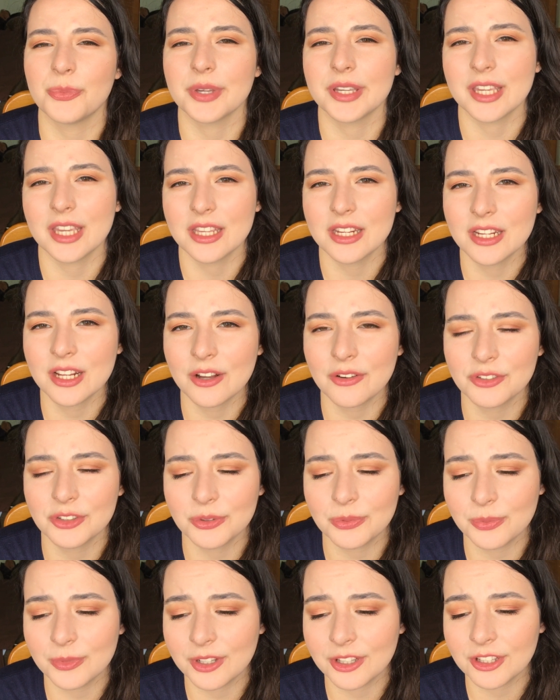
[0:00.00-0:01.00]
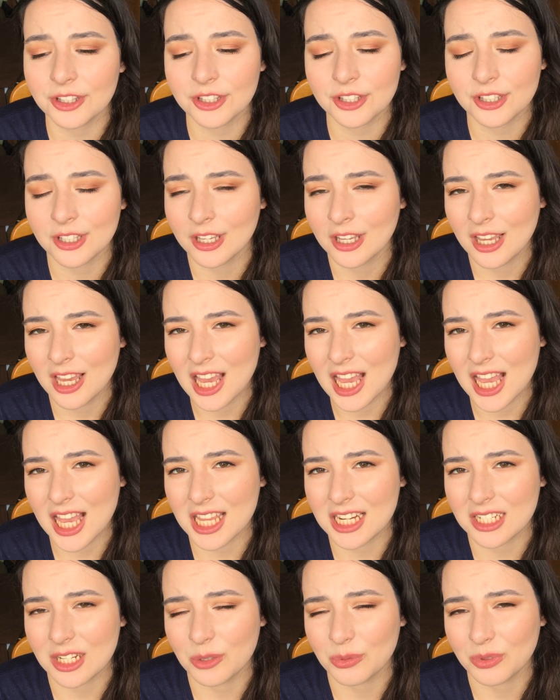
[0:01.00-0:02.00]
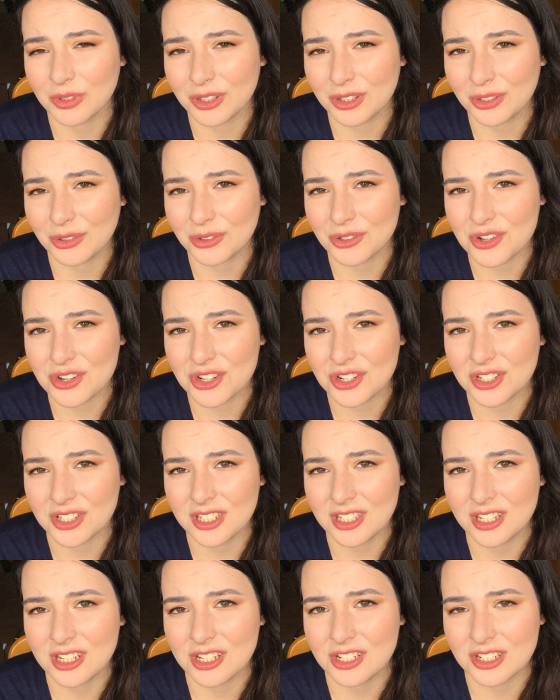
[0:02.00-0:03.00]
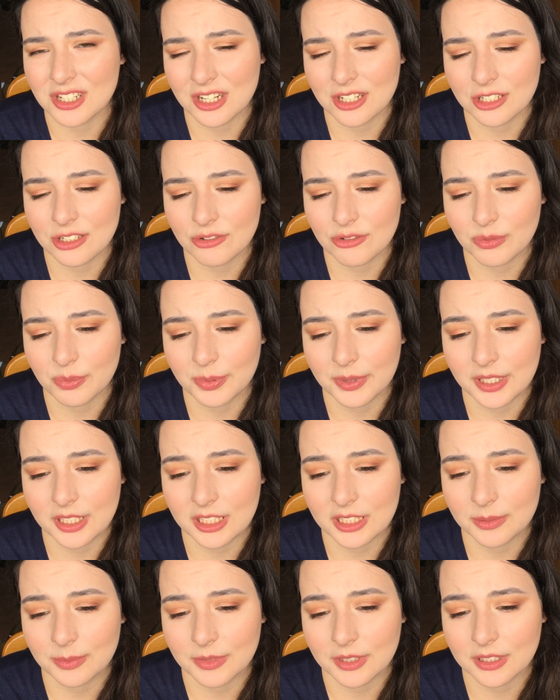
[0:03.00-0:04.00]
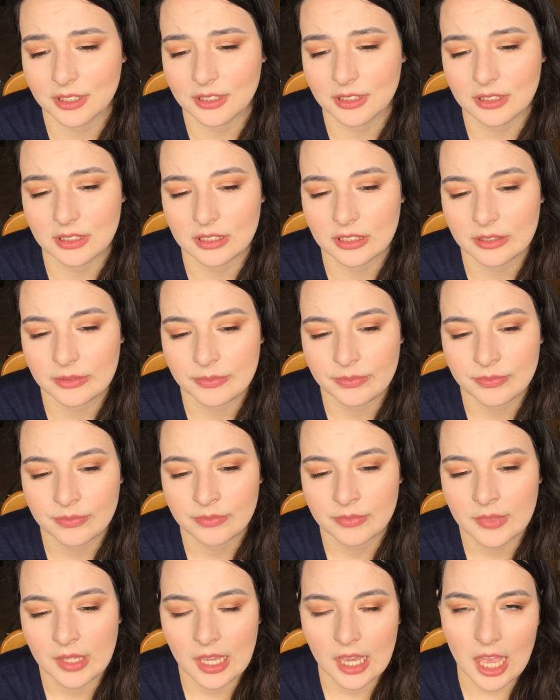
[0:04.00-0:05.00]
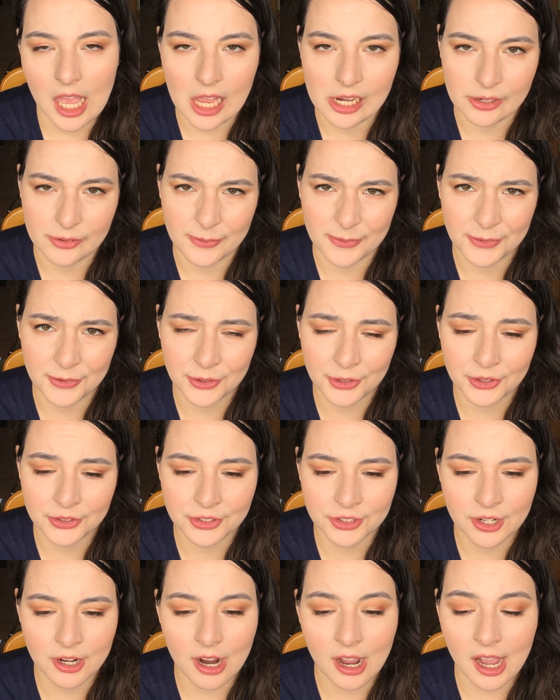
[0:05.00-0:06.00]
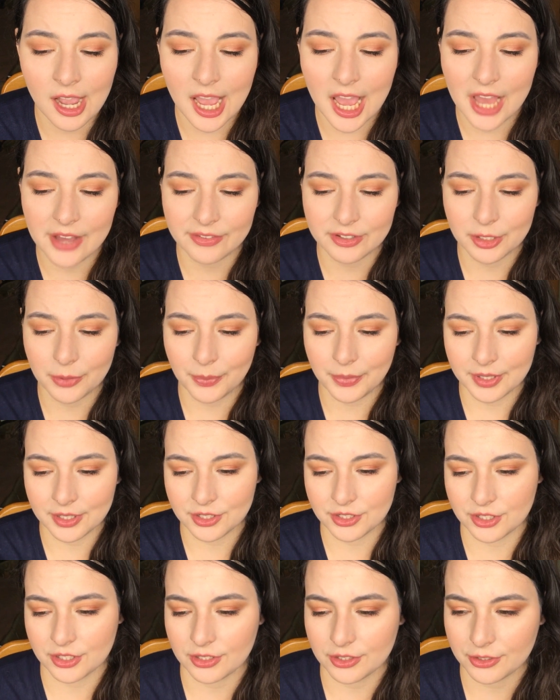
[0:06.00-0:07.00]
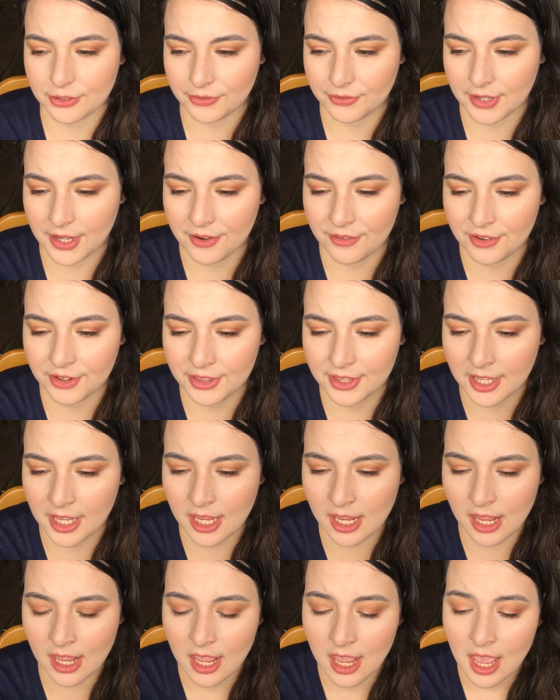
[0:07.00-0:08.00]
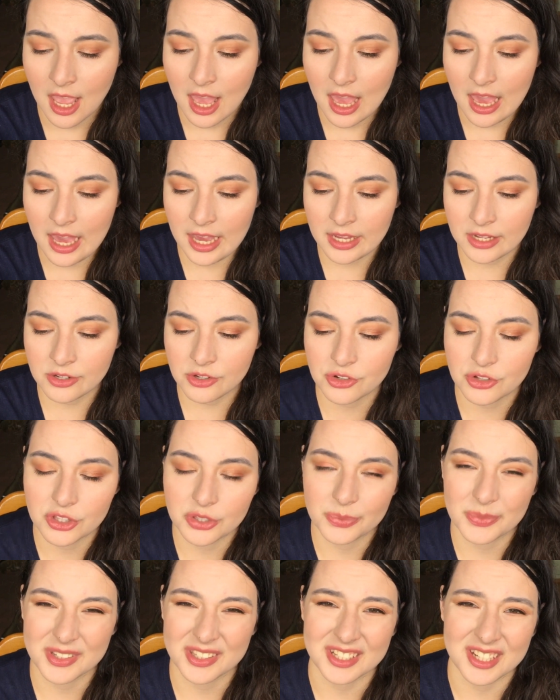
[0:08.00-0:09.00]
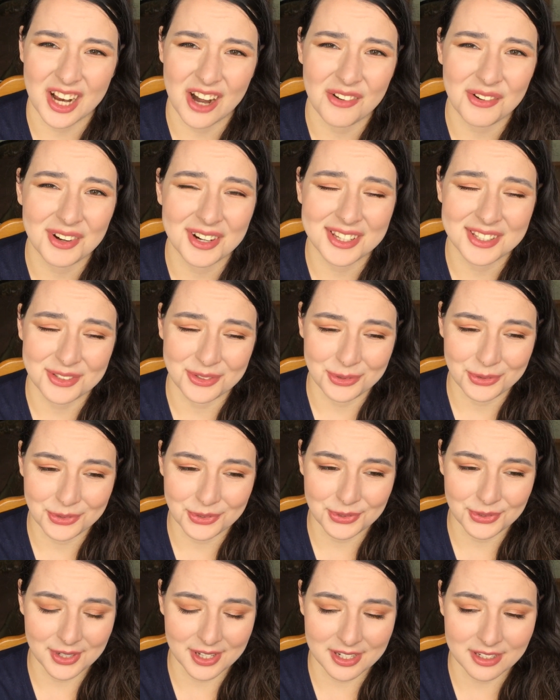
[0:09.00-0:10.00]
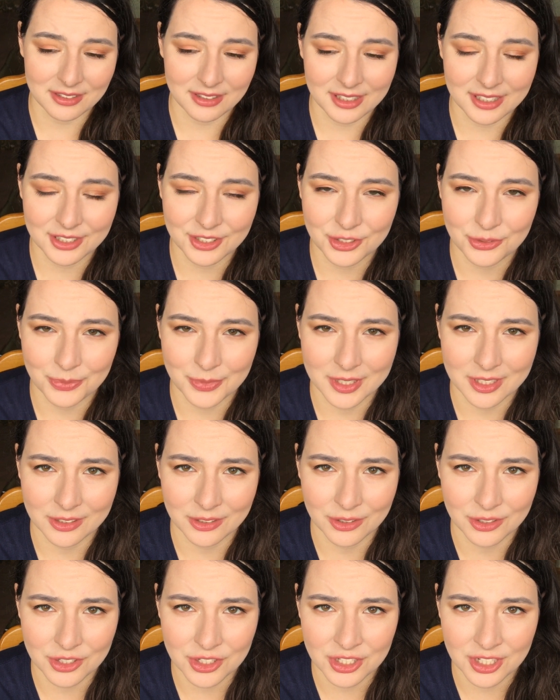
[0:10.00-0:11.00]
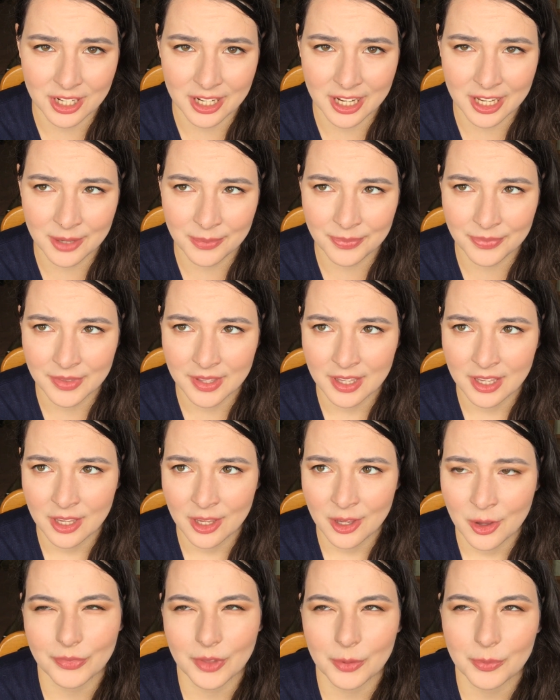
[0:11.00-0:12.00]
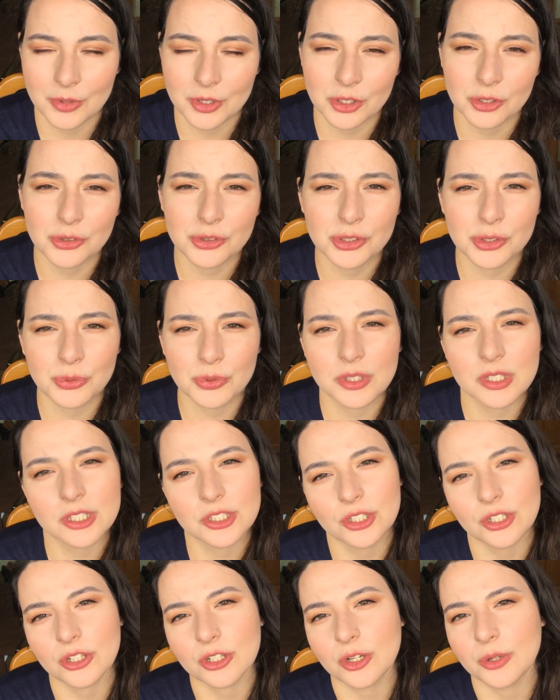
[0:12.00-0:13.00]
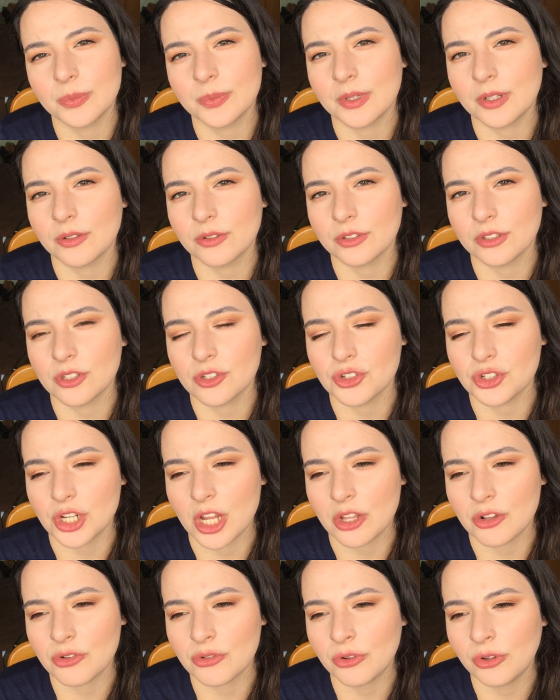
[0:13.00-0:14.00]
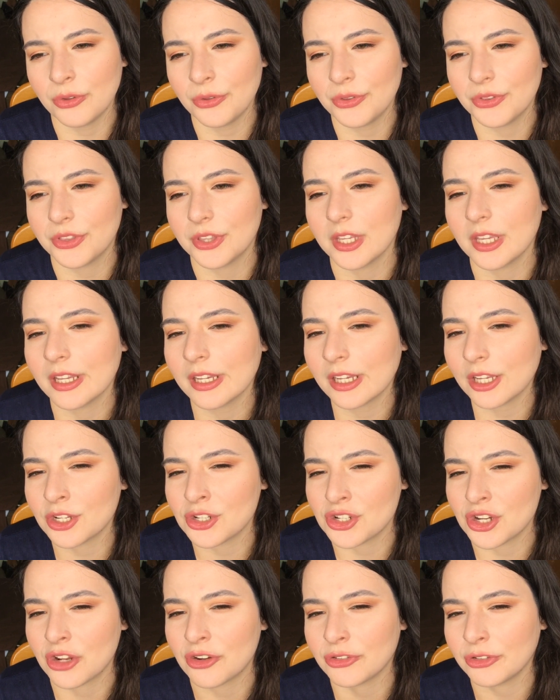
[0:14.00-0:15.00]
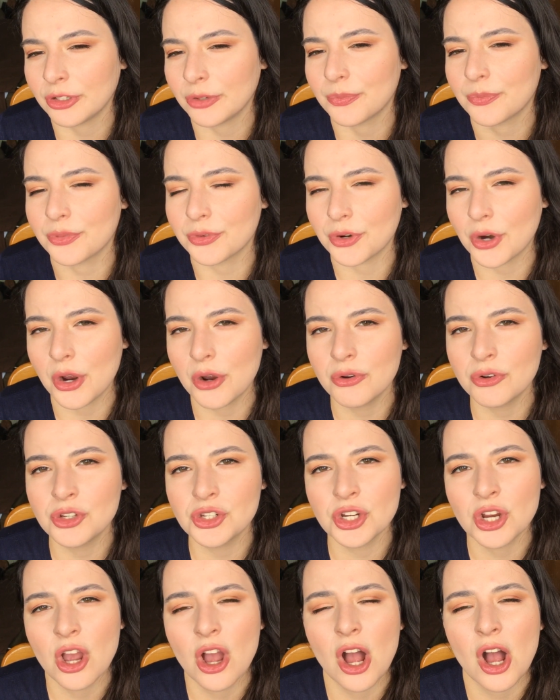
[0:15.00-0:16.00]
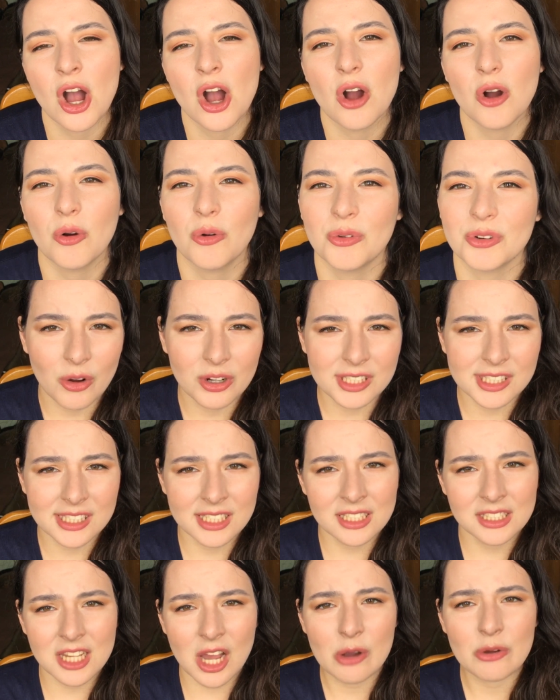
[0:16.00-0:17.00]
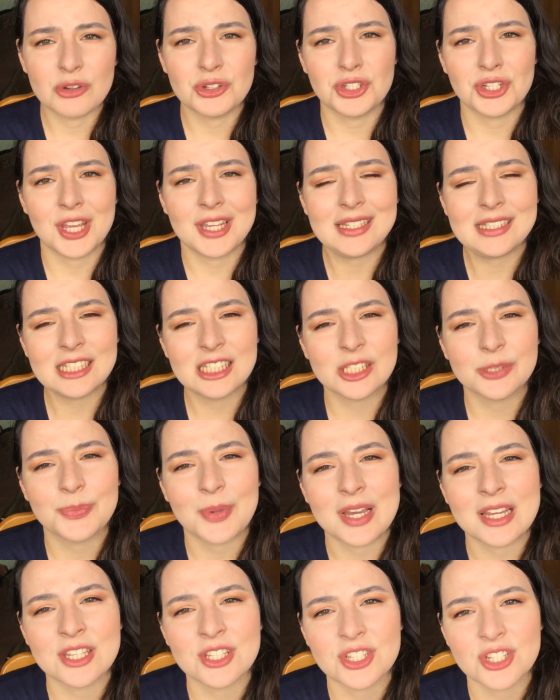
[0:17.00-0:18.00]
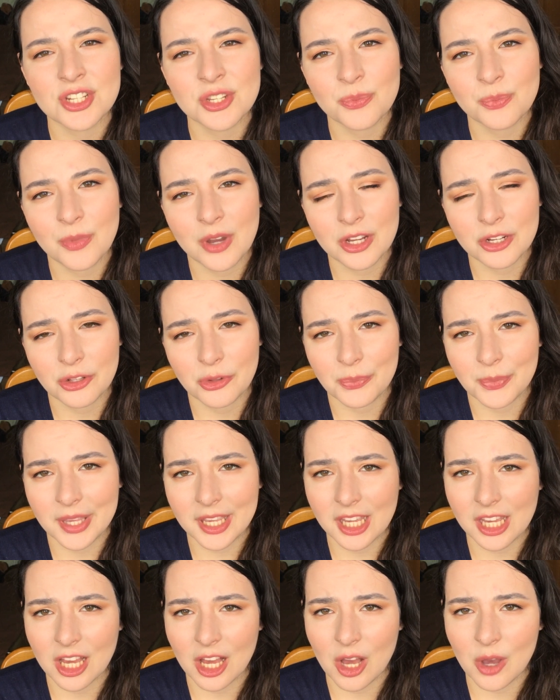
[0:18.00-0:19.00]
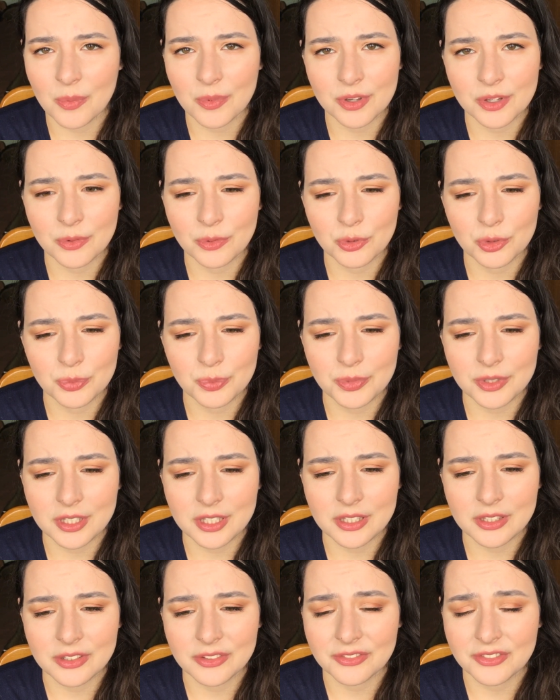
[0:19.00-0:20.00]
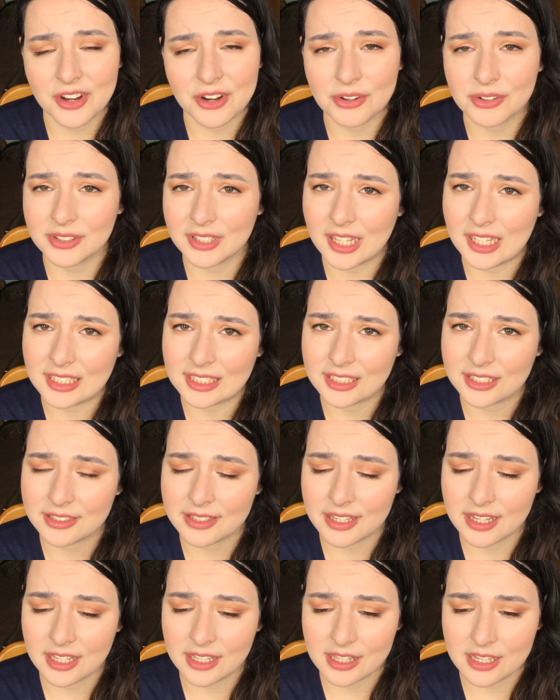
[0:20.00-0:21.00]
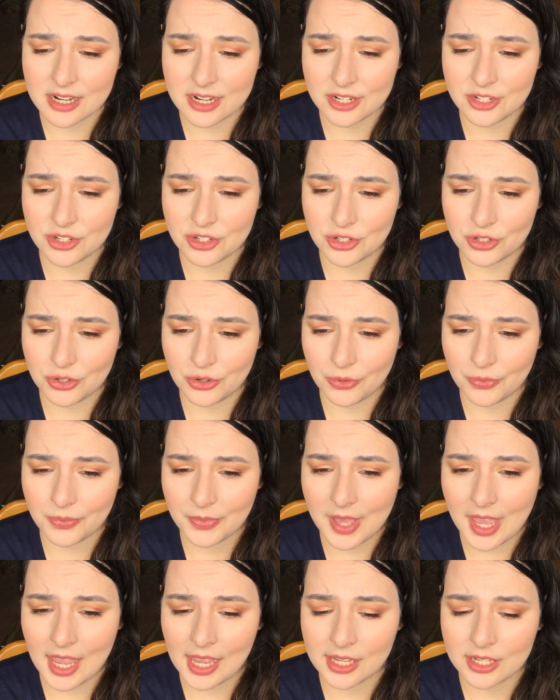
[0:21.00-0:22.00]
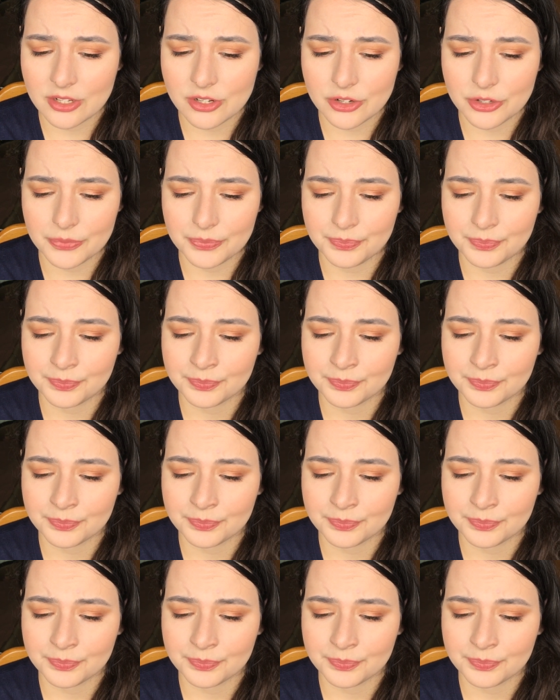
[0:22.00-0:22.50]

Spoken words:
beginning of the month, and I will not need any replacements any further. I have an abundance of everything, and the mascara is also gonna last me a long time. But I also want to talk about the general thing and general approach. Honestly, nowadays spending money on makeup would be the very last thing that I do, and